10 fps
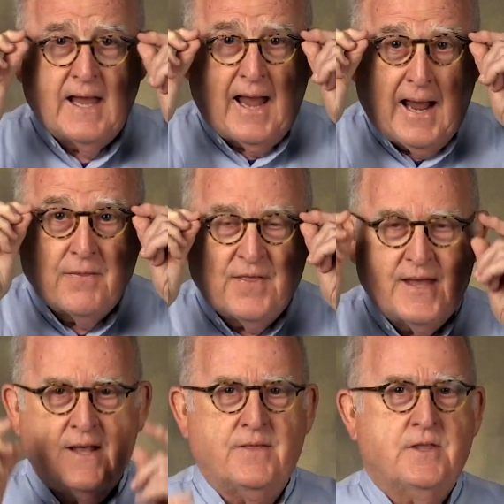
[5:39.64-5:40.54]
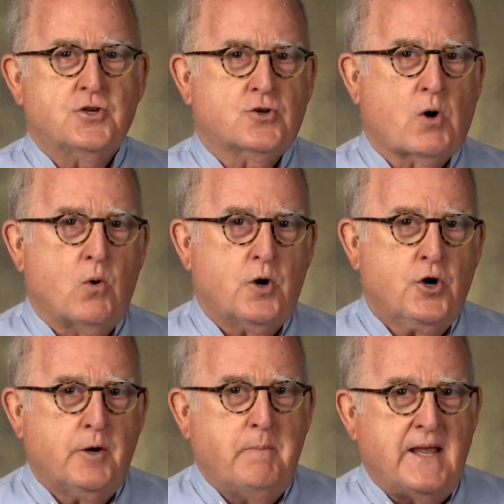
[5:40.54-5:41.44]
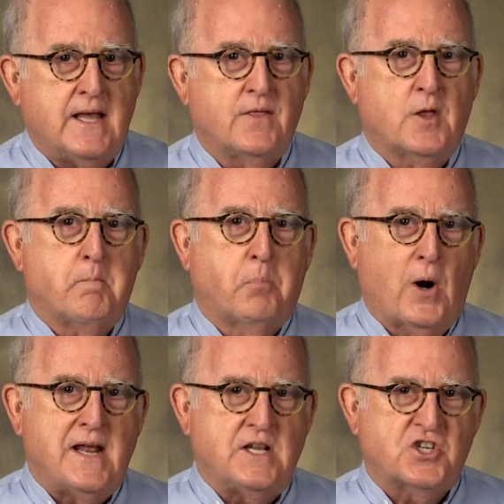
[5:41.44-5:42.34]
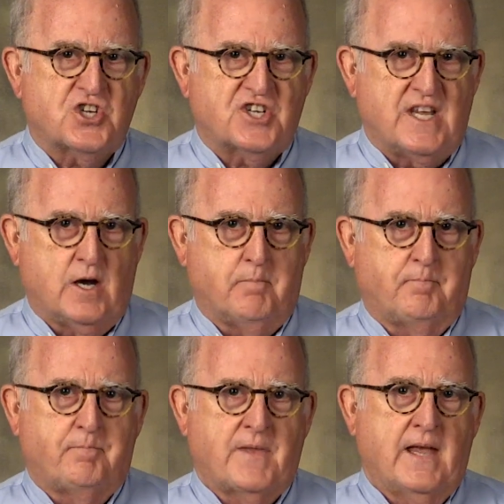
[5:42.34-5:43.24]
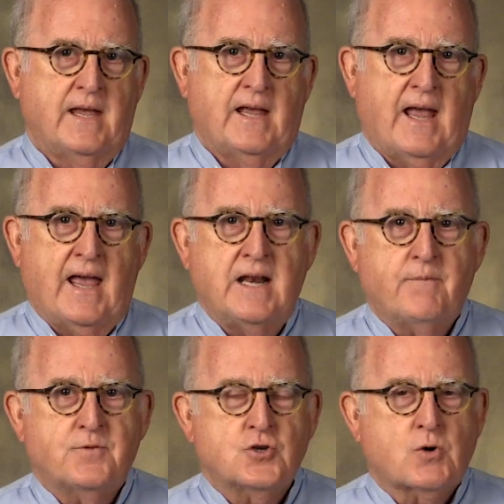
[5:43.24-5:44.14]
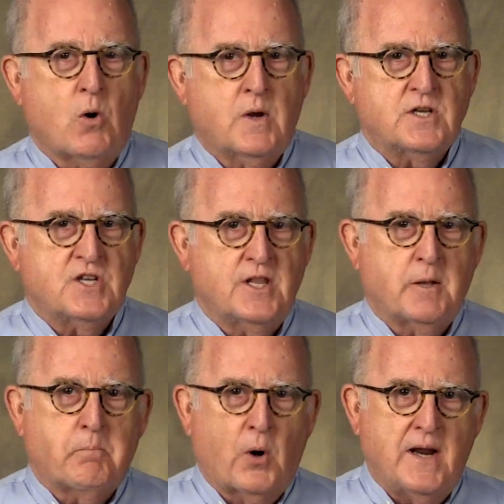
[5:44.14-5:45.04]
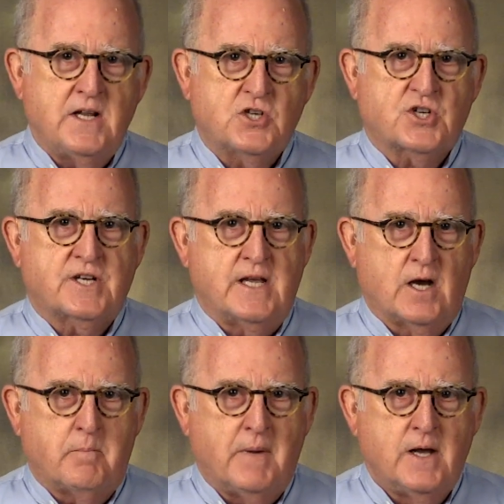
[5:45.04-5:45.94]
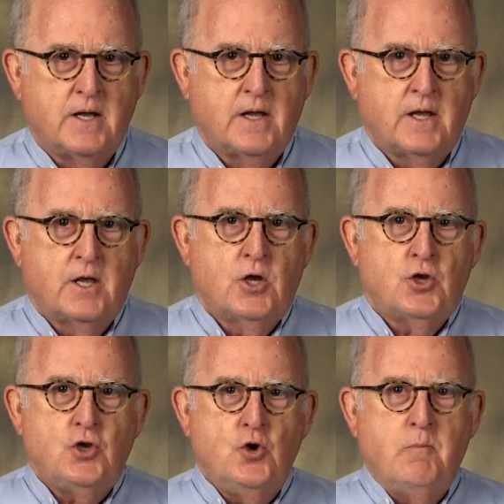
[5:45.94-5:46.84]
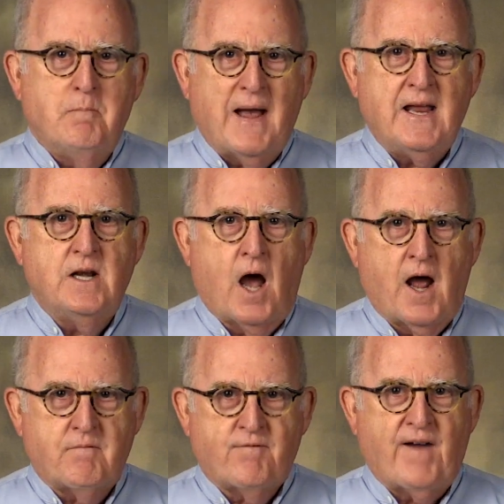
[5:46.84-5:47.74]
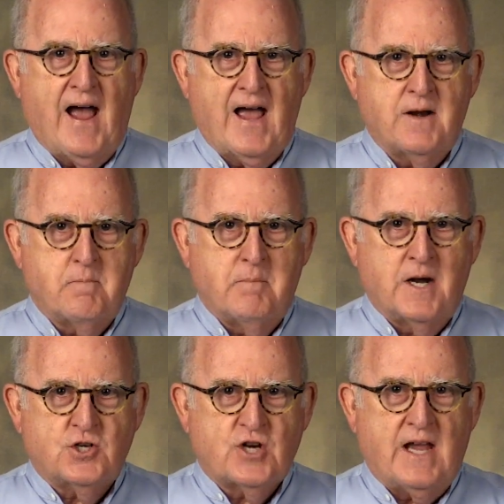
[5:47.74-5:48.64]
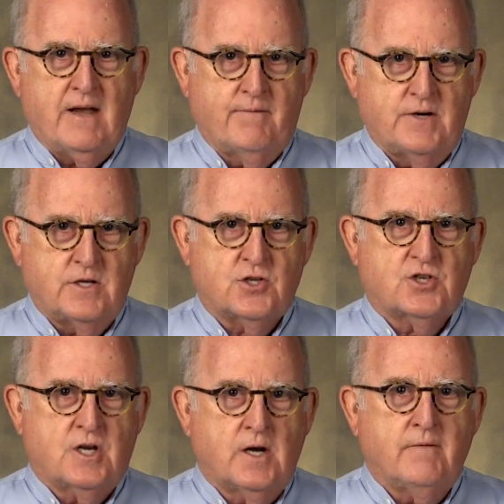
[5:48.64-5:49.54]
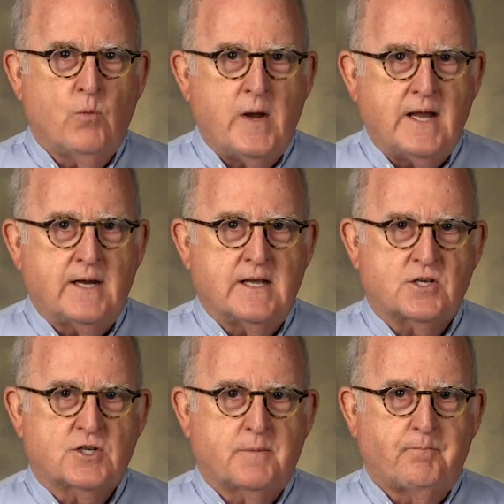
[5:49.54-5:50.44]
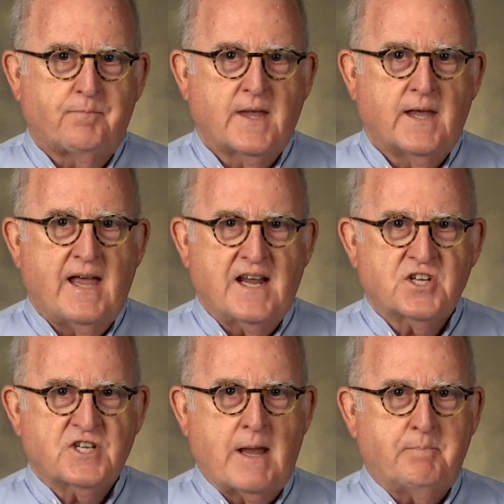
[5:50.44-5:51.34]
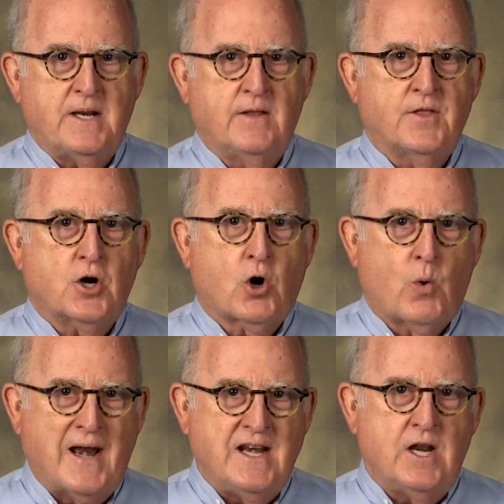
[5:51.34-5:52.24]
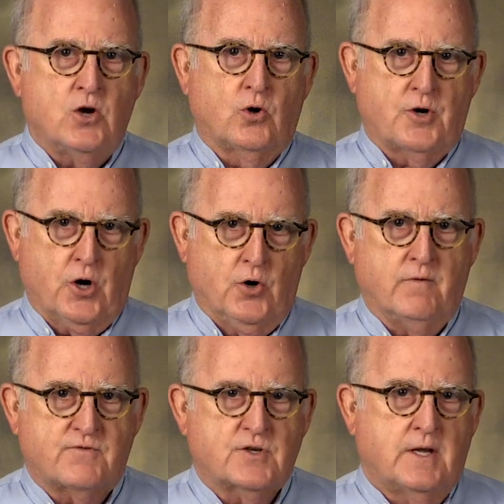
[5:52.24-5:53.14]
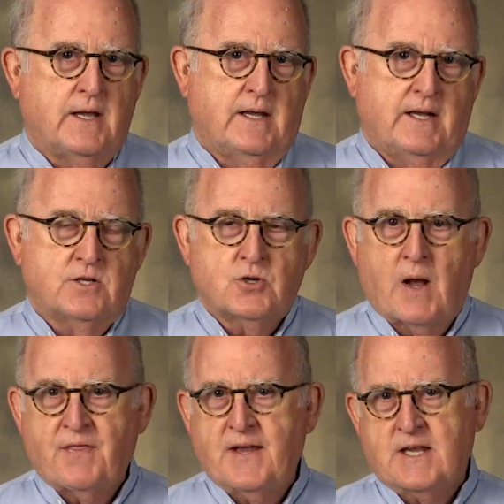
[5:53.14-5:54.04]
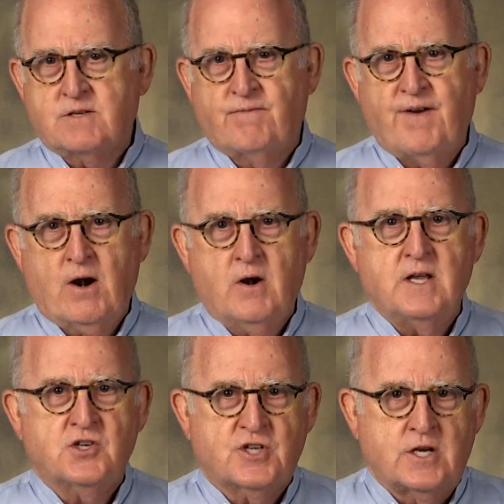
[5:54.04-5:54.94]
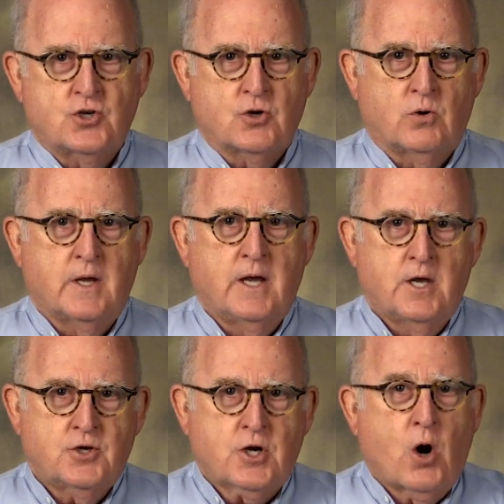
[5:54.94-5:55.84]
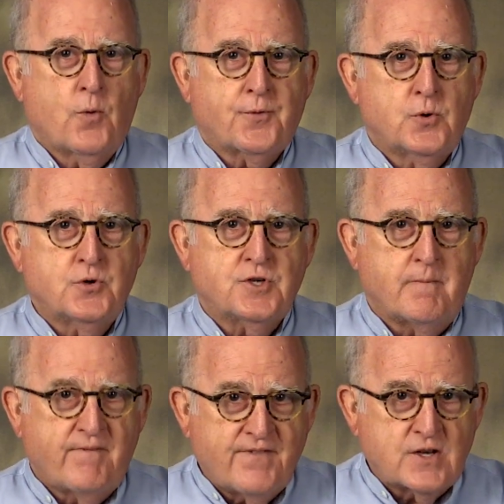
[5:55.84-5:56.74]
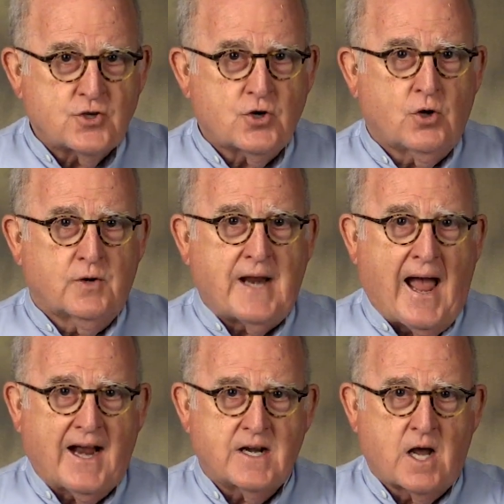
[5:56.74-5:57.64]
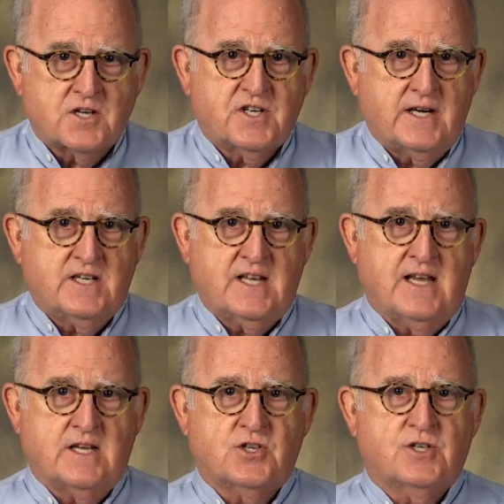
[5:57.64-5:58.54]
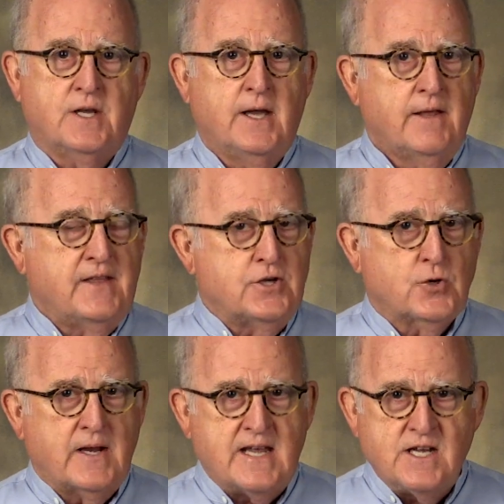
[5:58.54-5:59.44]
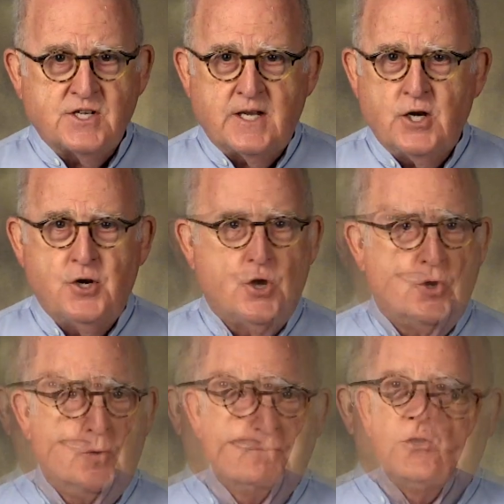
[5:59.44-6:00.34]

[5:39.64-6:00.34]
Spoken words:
And then the stroke could be in the brain stem. And if the stroke is in the brain stem, you may not find much evidence of weakness except in the cranial nerves. And so I think it's very essential to go through some physical diagnostic tests. These are easy to do.